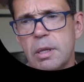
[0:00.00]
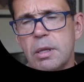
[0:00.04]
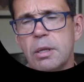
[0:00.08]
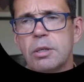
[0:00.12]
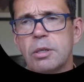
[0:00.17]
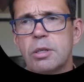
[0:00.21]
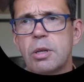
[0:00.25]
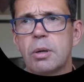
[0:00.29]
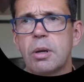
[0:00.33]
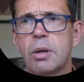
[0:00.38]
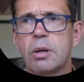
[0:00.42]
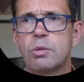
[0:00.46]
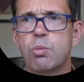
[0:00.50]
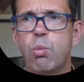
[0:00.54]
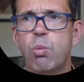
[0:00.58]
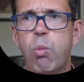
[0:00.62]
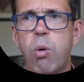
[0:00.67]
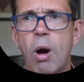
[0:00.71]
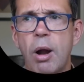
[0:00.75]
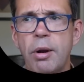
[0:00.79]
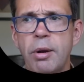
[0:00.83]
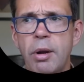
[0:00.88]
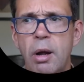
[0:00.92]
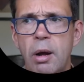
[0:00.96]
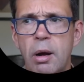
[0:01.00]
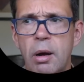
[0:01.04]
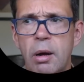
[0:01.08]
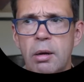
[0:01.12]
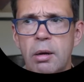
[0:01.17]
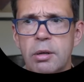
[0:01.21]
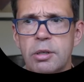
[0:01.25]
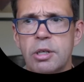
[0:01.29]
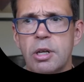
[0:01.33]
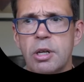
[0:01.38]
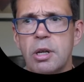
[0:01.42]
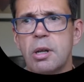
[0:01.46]
So it goes 1
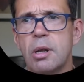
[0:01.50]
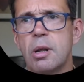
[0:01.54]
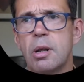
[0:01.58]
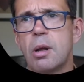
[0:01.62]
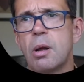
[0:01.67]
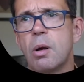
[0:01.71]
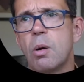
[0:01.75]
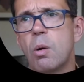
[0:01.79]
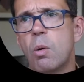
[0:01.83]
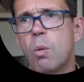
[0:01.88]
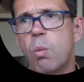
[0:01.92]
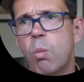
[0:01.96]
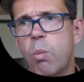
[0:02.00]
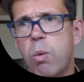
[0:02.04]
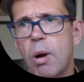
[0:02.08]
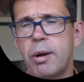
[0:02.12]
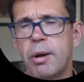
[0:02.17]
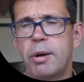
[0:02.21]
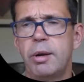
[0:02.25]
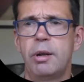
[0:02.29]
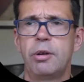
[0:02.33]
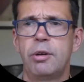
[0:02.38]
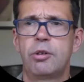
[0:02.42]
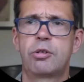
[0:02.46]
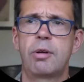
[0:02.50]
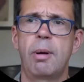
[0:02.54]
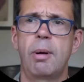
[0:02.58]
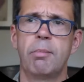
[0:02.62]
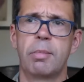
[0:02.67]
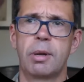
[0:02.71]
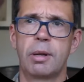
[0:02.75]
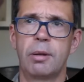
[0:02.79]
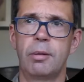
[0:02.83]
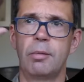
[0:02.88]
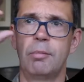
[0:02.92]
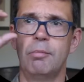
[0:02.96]
heart, 1 no
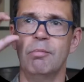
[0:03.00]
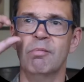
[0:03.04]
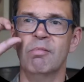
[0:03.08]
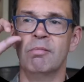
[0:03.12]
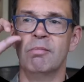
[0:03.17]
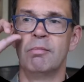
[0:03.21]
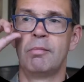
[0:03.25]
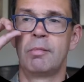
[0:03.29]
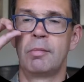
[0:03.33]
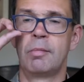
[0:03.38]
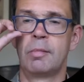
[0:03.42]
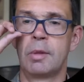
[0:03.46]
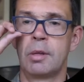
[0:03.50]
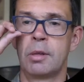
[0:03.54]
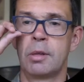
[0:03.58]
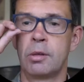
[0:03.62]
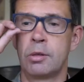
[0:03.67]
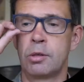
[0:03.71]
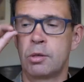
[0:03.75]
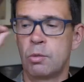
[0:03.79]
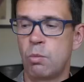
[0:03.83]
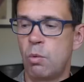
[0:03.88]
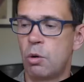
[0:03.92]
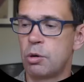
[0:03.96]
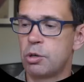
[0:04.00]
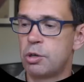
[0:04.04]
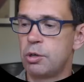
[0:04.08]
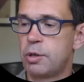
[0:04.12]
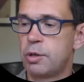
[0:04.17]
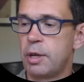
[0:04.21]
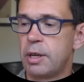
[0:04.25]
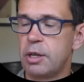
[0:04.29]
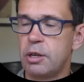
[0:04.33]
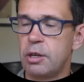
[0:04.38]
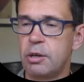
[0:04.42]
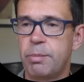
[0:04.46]
trump. So what do you
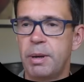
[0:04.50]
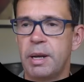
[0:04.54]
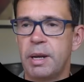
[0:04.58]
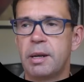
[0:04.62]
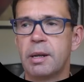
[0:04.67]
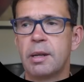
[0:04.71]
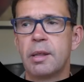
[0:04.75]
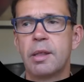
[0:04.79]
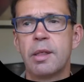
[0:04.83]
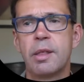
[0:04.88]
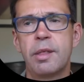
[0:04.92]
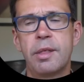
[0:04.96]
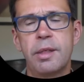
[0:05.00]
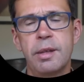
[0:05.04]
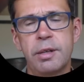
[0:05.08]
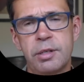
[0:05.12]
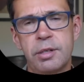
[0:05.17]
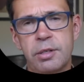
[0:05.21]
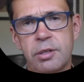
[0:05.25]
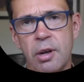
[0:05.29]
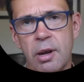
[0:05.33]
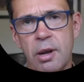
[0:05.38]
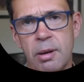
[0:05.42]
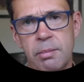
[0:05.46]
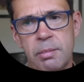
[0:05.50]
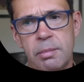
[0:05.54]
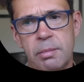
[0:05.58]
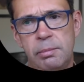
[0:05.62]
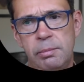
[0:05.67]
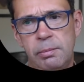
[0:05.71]
think you'd bid this time?